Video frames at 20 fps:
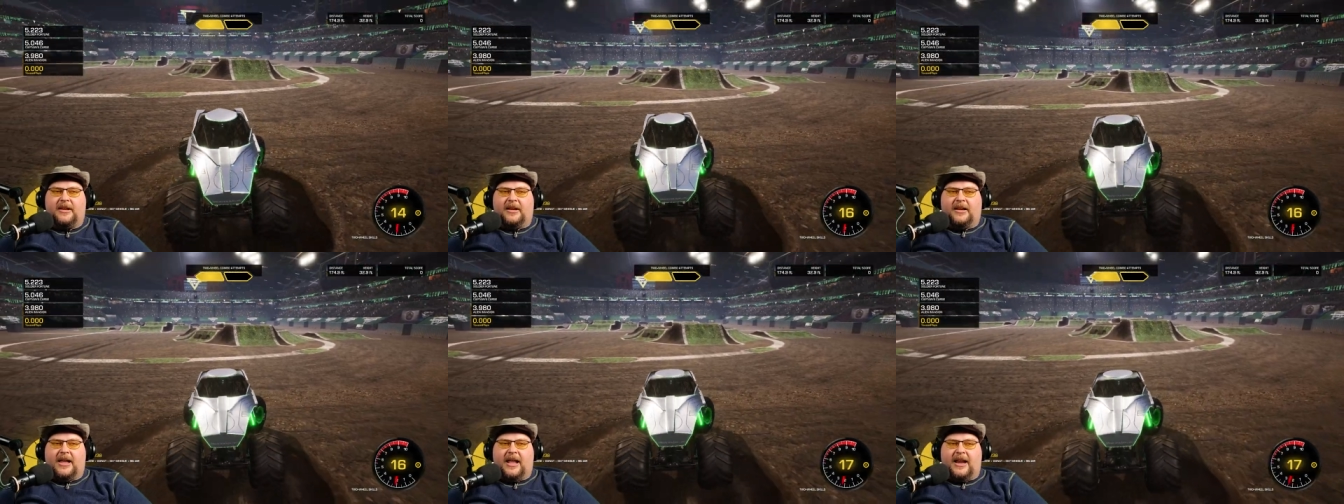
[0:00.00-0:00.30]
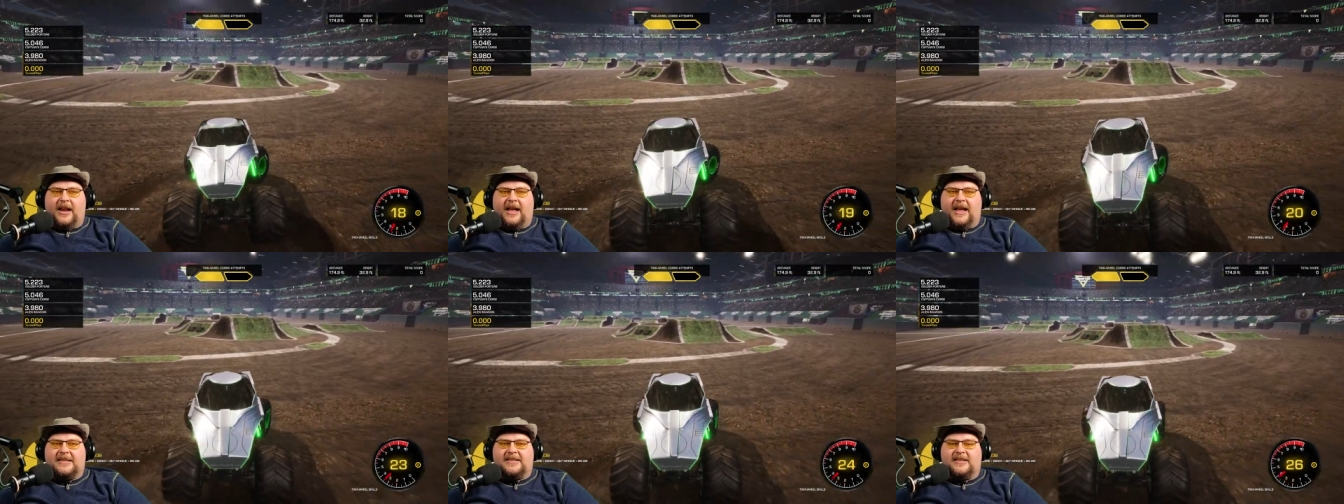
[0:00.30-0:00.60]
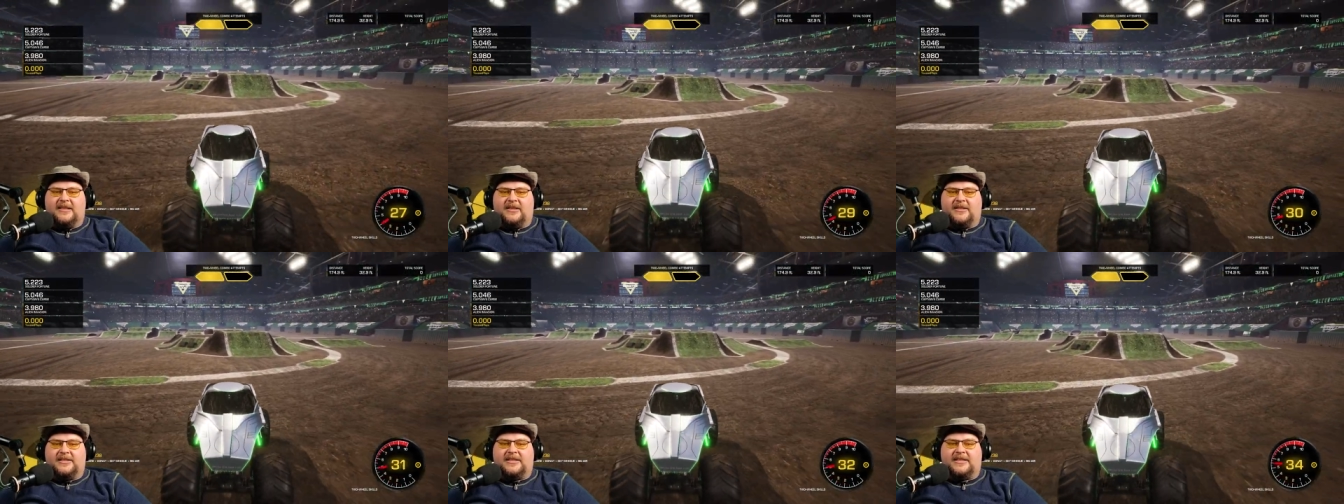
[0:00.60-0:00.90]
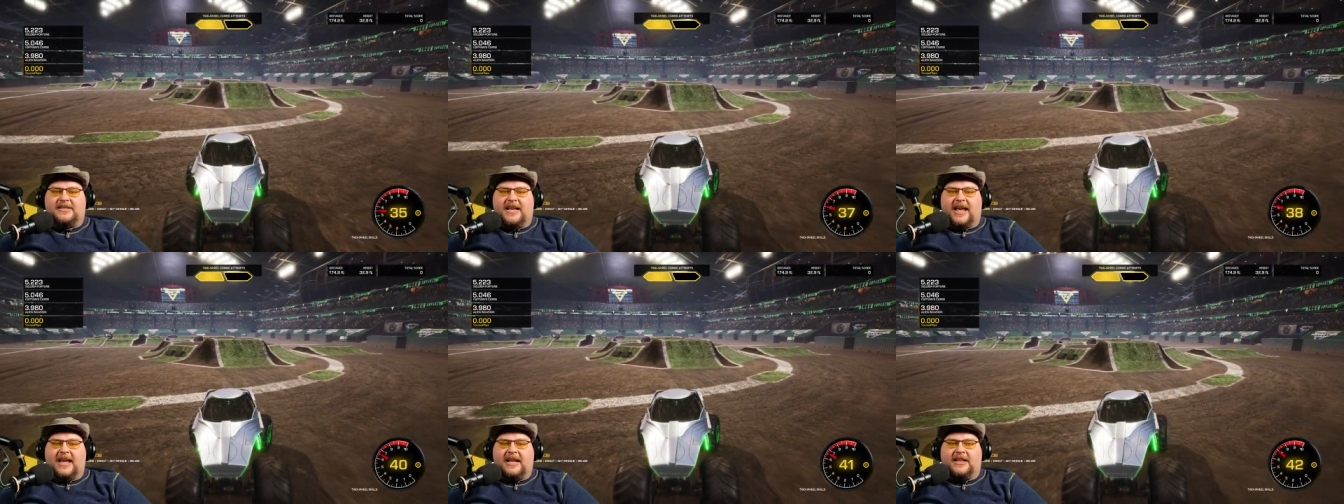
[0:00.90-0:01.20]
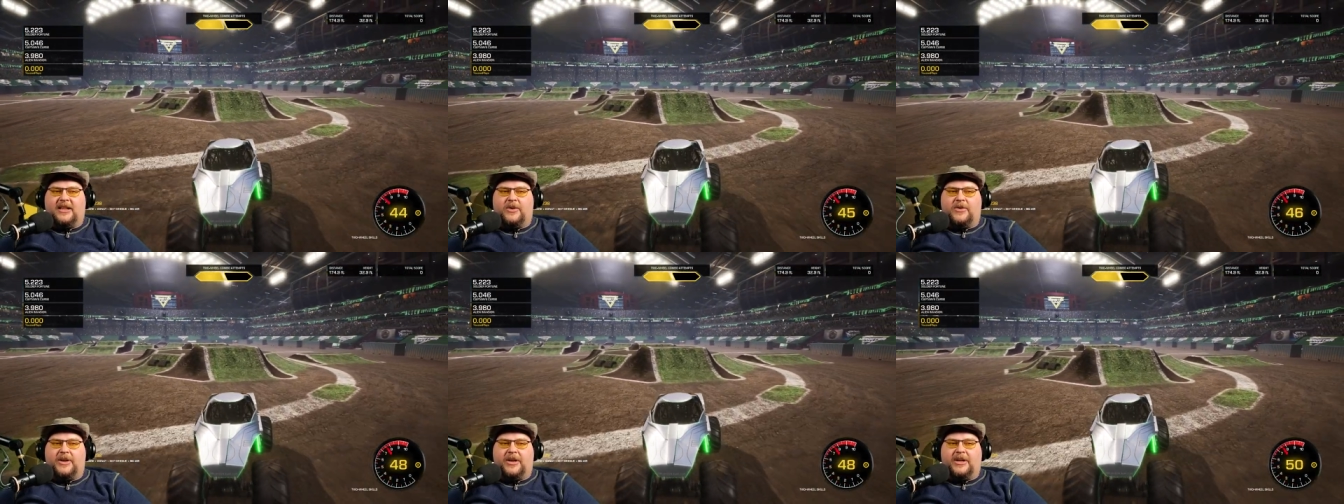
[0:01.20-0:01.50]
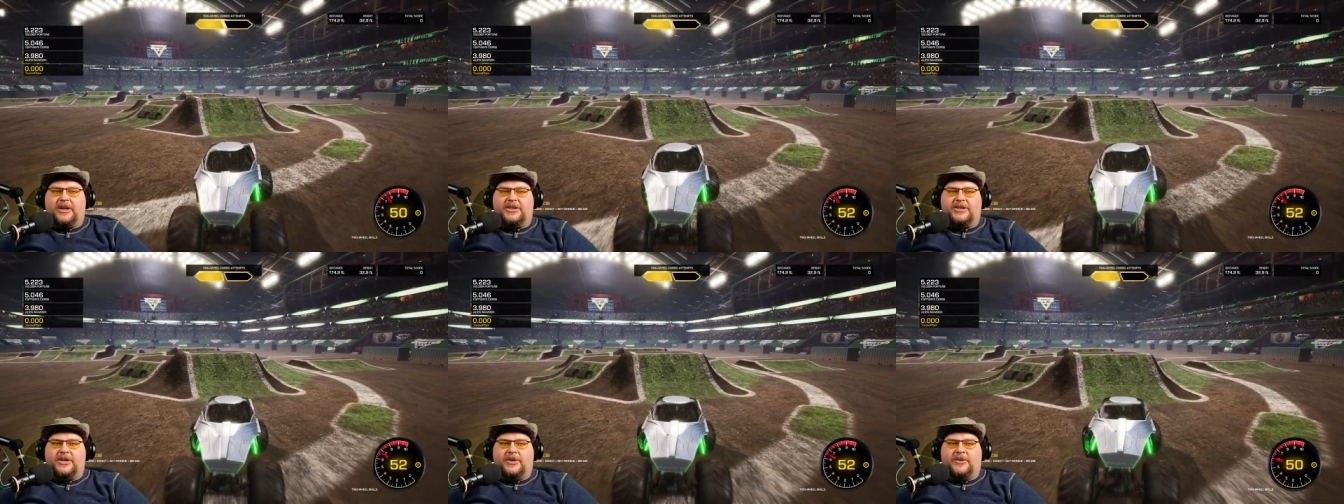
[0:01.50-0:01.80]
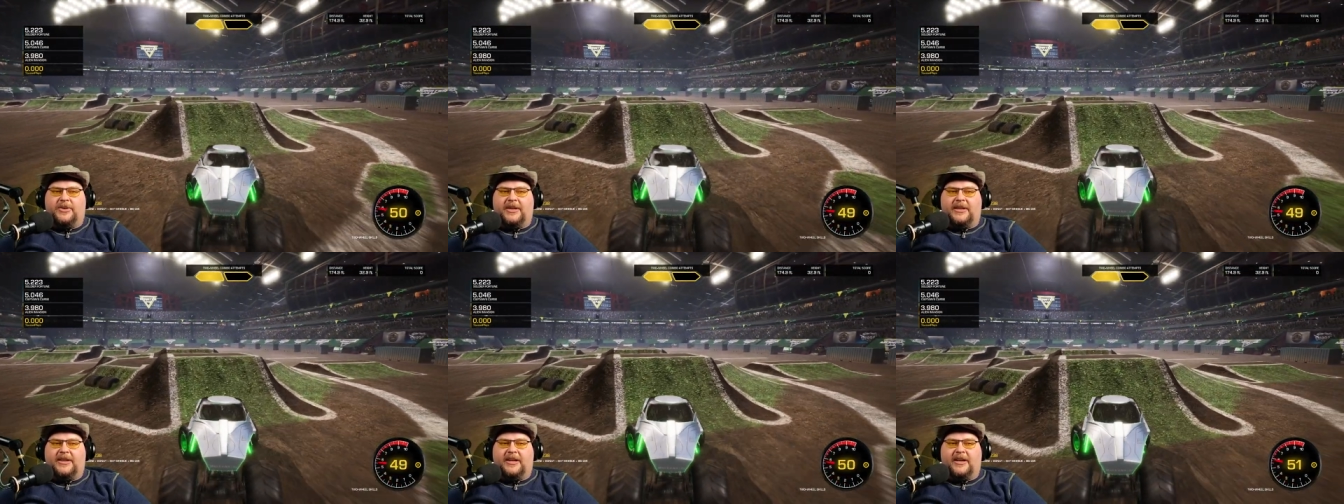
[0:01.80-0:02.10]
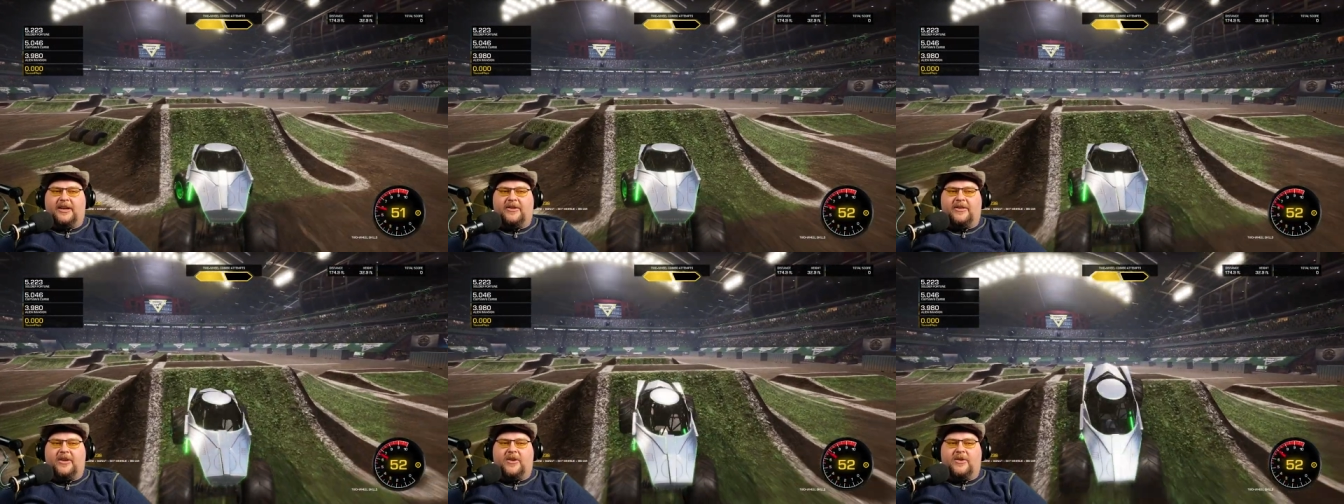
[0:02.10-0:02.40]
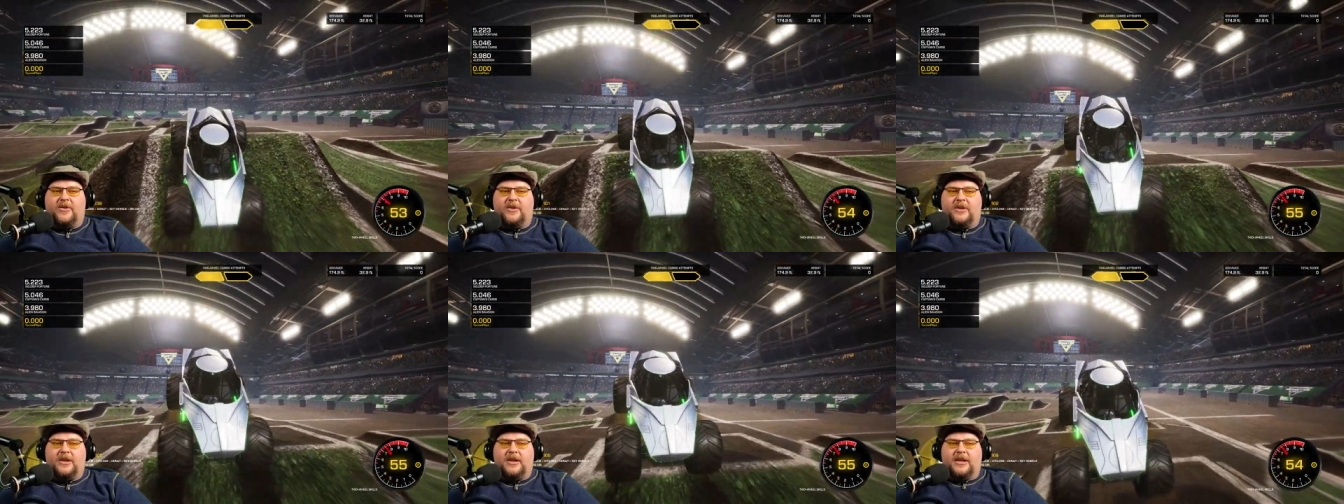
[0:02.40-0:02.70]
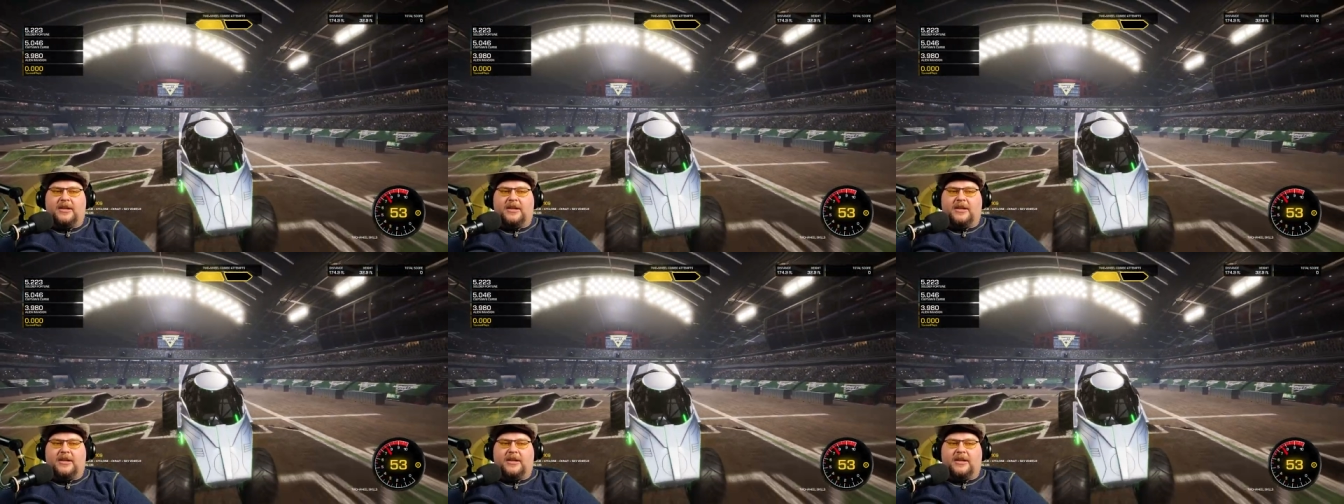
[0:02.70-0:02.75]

Got a nice little cyclone and a donut there, though.